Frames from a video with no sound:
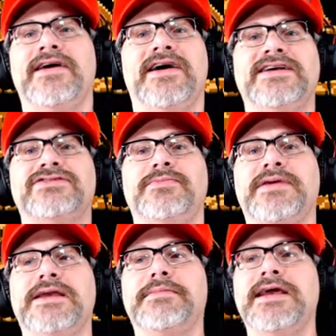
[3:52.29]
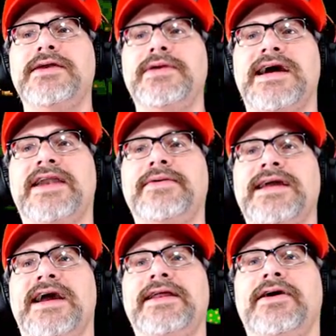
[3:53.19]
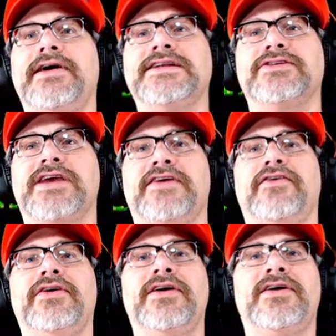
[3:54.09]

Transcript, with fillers: All right, so big, big. We got it. We got it. All right, so careful.